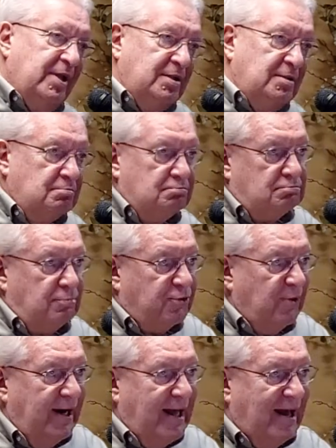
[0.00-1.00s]
in
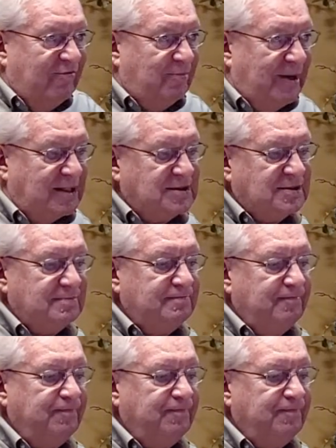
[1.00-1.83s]
3.5 minutes.